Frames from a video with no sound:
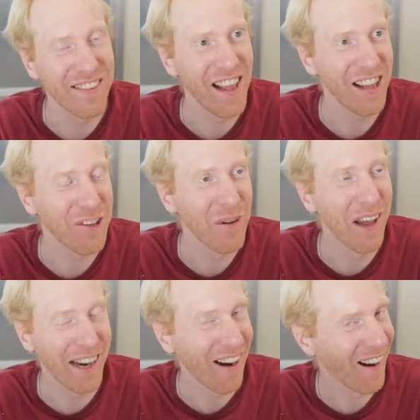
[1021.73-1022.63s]
telling you
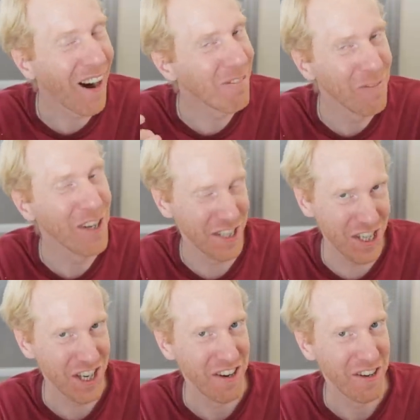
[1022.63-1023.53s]
like how
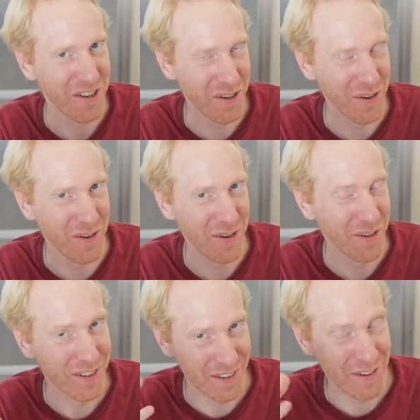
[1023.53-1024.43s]
much
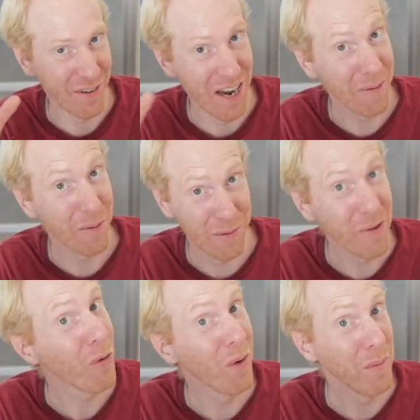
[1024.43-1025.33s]
your
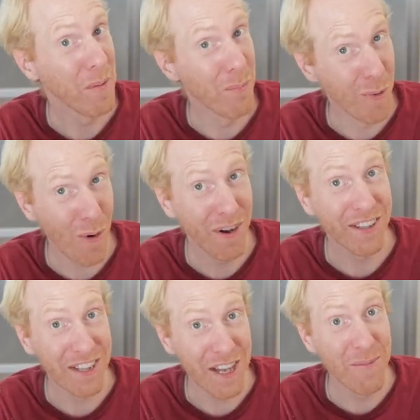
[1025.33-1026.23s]
atmosphere will be
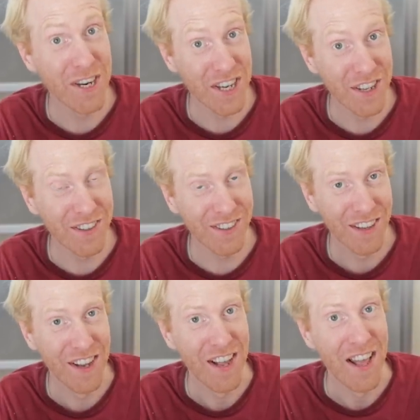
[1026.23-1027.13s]
blurring the images
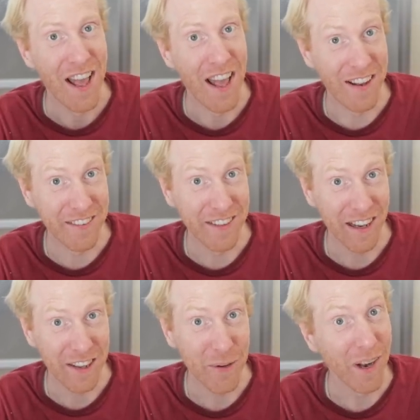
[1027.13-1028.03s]
and
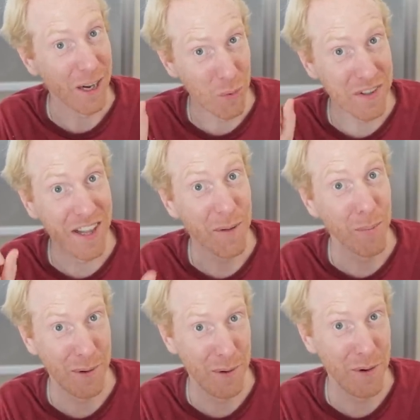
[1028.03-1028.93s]
telling you like with that
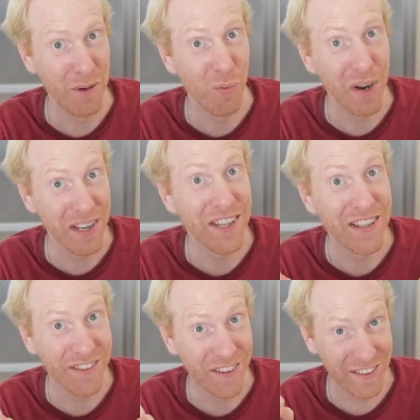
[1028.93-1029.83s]
blur, what
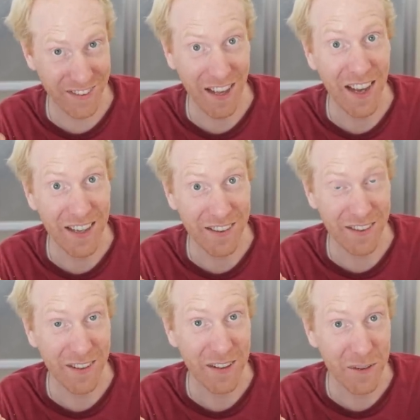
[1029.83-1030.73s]
is the
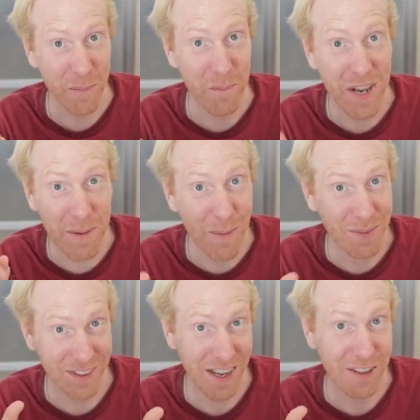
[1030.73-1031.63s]
size, the
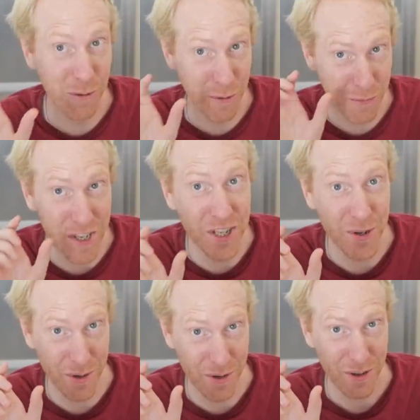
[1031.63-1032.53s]
minimum size of a
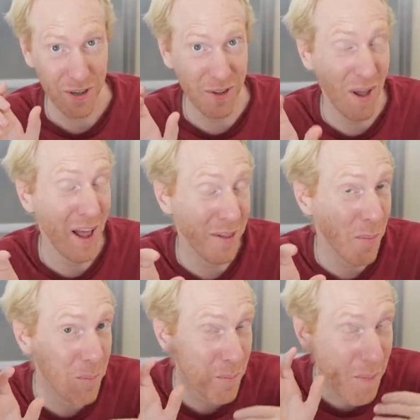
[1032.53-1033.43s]
feature, the
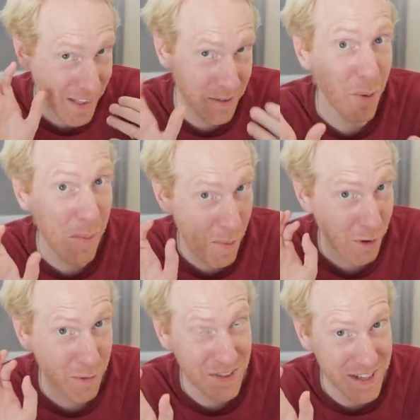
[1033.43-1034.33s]
maximum
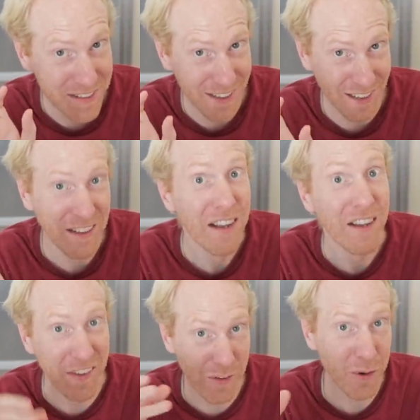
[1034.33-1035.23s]
amount of detail
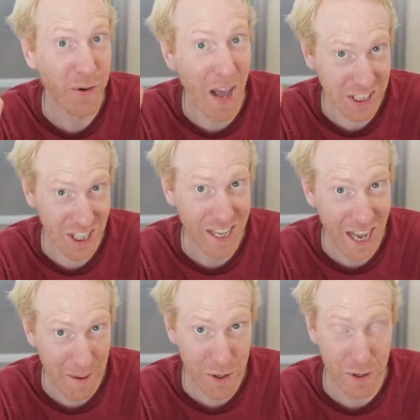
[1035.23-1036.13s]
that you could actually
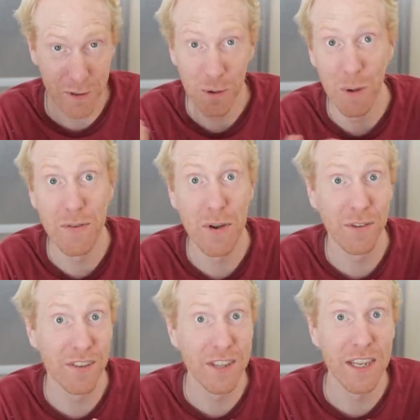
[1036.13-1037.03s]
capture. So if you're
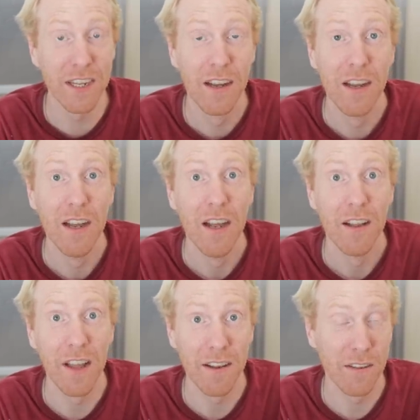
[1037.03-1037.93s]
seeing
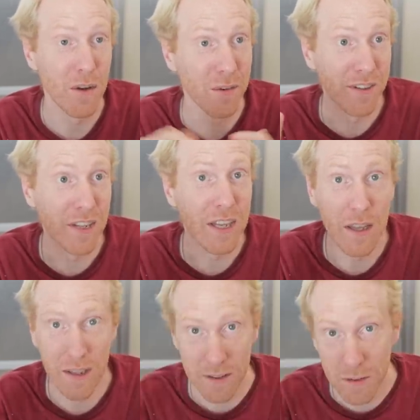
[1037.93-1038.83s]
that you're
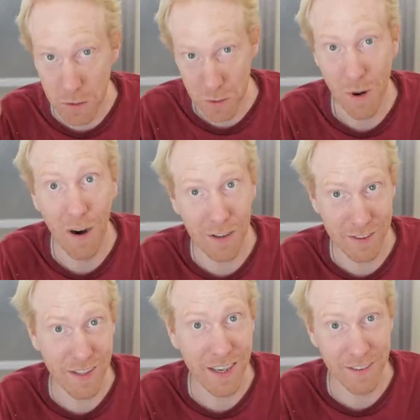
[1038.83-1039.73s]
seeing is 2
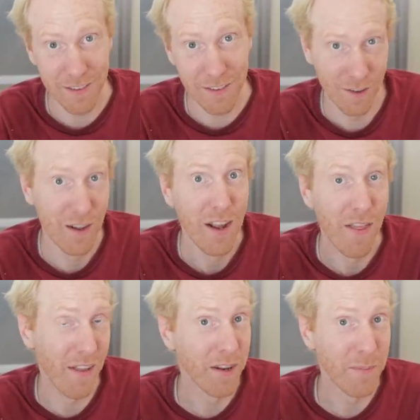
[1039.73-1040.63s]
arc seconds,
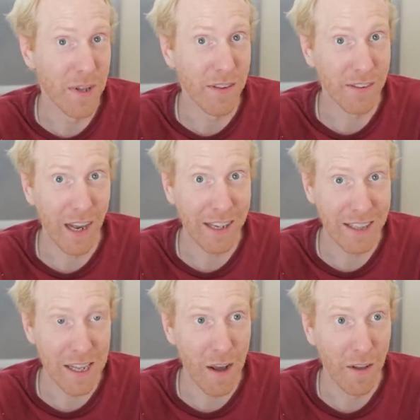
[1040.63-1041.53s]
then it means like
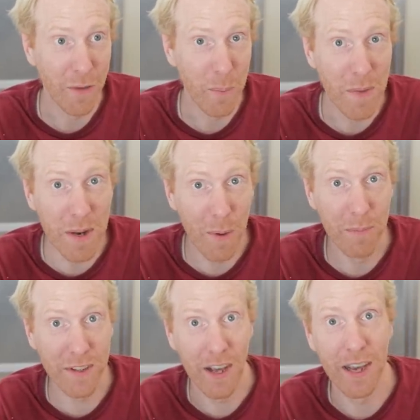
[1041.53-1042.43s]
the
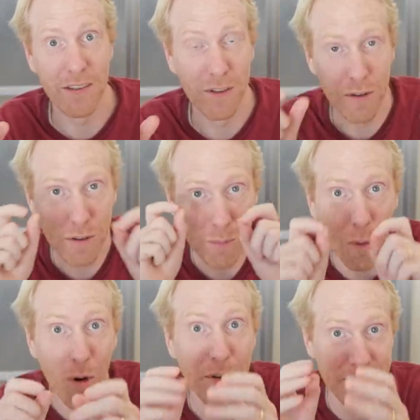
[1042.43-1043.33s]
minimum size, the
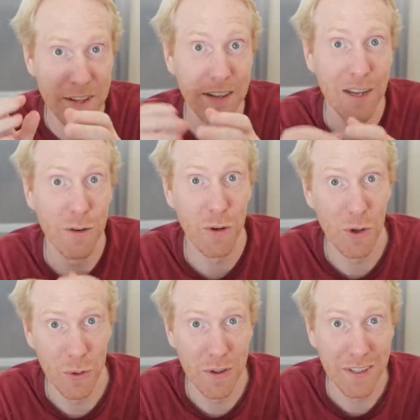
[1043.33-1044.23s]
smallest detail you
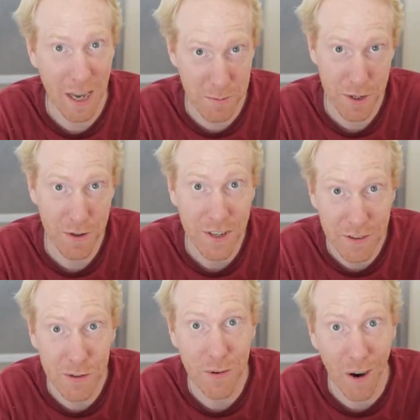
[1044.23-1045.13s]
could capture
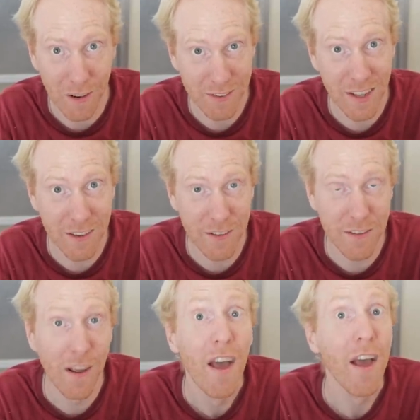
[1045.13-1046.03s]
is 2 arc
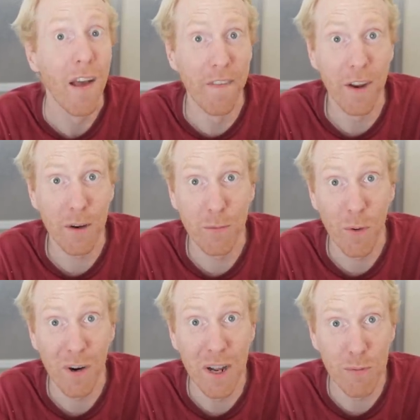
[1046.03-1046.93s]
seconds. And
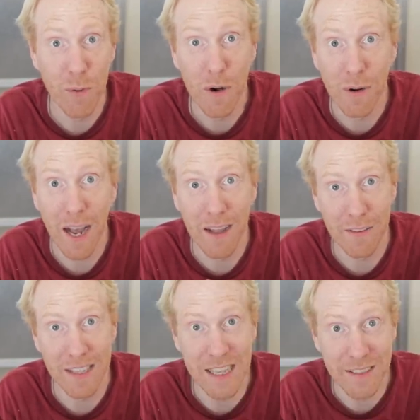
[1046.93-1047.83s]
therefore, if we look
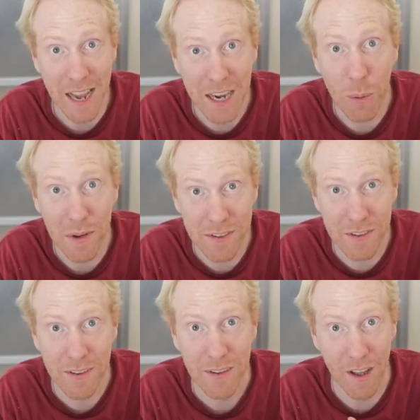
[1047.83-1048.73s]
at the
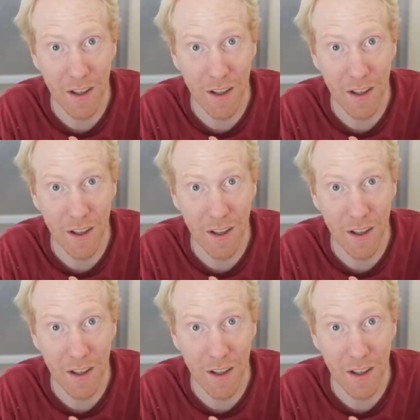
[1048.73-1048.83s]
Nyquist